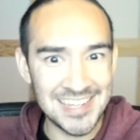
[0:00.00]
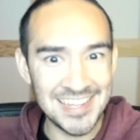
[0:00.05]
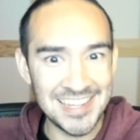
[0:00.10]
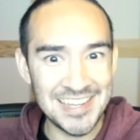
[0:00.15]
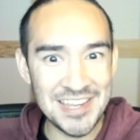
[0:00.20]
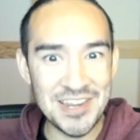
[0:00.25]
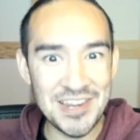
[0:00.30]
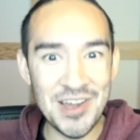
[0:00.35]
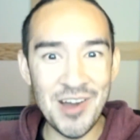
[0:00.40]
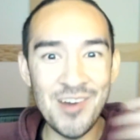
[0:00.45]

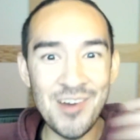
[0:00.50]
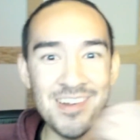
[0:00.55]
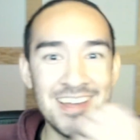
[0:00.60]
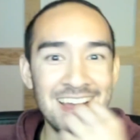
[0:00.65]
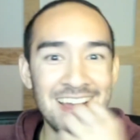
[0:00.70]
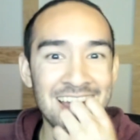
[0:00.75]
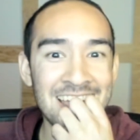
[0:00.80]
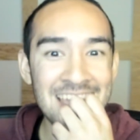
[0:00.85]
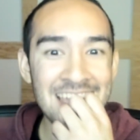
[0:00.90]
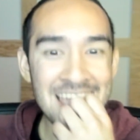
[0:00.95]
you
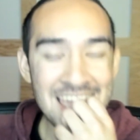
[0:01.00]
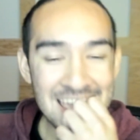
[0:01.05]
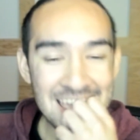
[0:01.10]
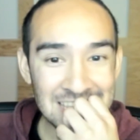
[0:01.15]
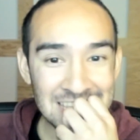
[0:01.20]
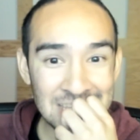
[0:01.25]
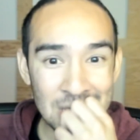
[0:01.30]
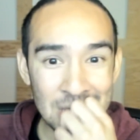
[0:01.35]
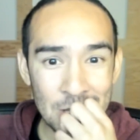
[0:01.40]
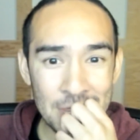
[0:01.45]
know?
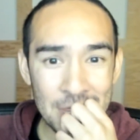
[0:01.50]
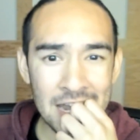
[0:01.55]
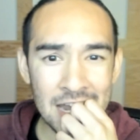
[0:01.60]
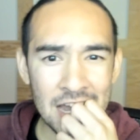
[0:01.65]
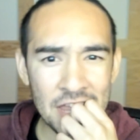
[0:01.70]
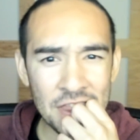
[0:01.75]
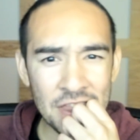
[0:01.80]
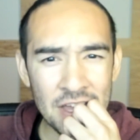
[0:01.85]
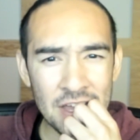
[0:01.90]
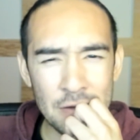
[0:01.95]
So then
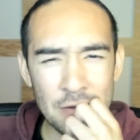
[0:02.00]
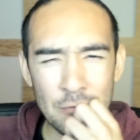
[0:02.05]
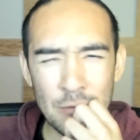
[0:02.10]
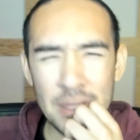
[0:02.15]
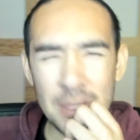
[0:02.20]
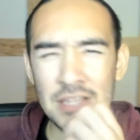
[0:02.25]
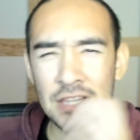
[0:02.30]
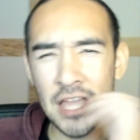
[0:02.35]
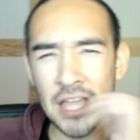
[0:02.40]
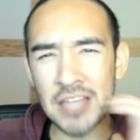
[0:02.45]
I thought,
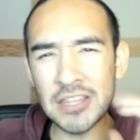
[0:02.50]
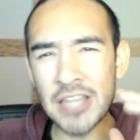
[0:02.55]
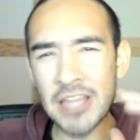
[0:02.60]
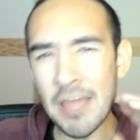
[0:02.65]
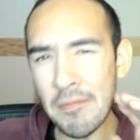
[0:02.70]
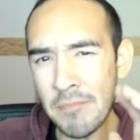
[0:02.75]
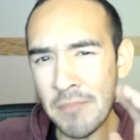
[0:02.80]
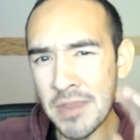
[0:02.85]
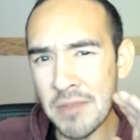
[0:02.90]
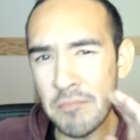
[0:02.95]

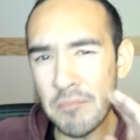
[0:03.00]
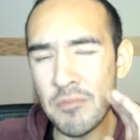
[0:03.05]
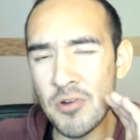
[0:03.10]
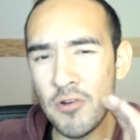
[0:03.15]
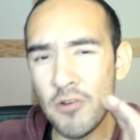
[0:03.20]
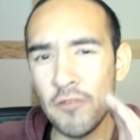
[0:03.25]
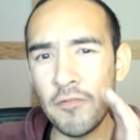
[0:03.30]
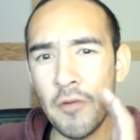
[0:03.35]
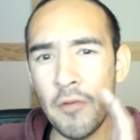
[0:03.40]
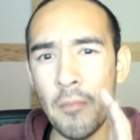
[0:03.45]
let me
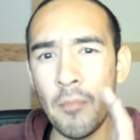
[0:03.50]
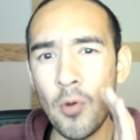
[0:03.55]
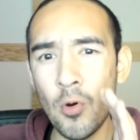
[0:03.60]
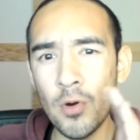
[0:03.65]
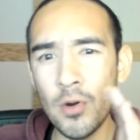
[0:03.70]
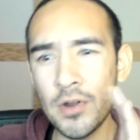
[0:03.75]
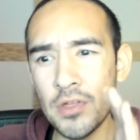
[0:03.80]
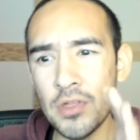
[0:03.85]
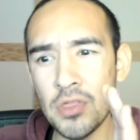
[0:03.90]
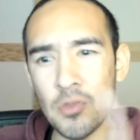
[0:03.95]
move
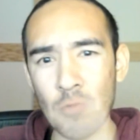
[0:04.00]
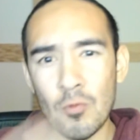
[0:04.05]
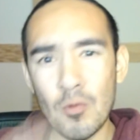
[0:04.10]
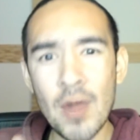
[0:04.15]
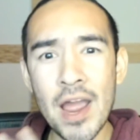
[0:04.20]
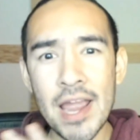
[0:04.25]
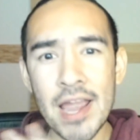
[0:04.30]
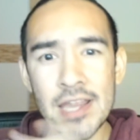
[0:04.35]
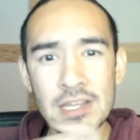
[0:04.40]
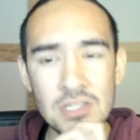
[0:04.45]
more to the
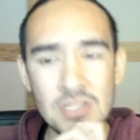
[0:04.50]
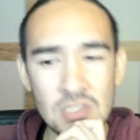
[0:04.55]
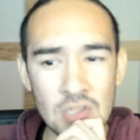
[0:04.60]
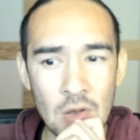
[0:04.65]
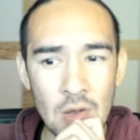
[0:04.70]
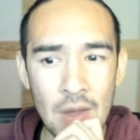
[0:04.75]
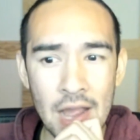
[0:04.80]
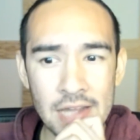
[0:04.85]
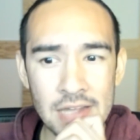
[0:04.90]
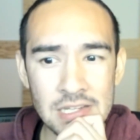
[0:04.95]
right.
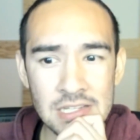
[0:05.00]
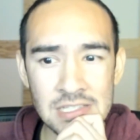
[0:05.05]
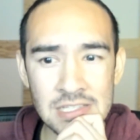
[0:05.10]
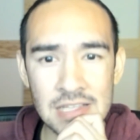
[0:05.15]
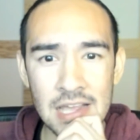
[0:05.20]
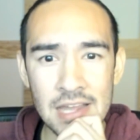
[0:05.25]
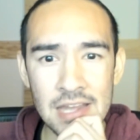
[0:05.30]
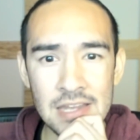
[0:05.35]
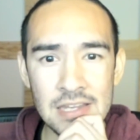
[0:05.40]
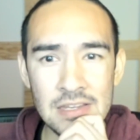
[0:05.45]
So I
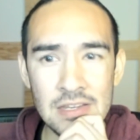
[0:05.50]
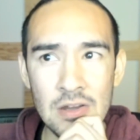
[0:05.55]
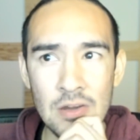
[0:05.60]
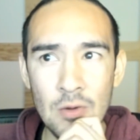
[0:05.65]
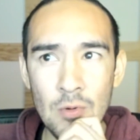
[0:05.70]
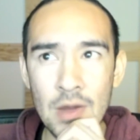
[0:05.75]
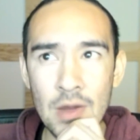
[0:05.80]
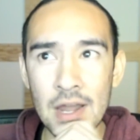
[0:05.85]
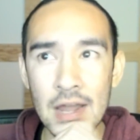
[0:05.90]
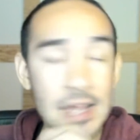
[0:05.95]
decided, you
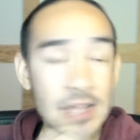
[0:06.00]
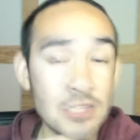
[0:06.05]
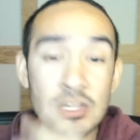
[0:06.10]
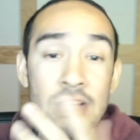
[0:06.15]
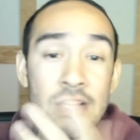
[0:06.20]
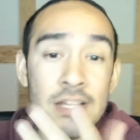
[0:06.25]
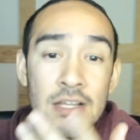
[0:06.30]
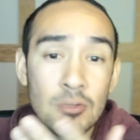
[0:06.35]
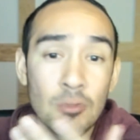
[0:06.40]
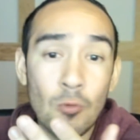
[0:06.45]
know what? I took a